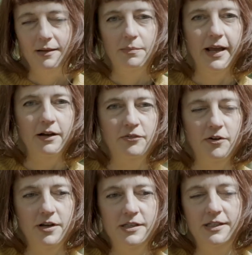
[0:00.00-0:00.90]
the Black
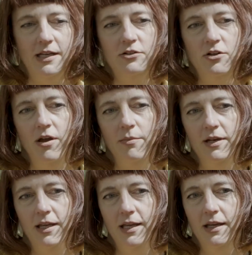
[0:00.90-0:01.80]
Forest in
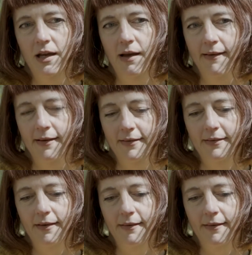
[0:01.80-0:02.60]
Germany, and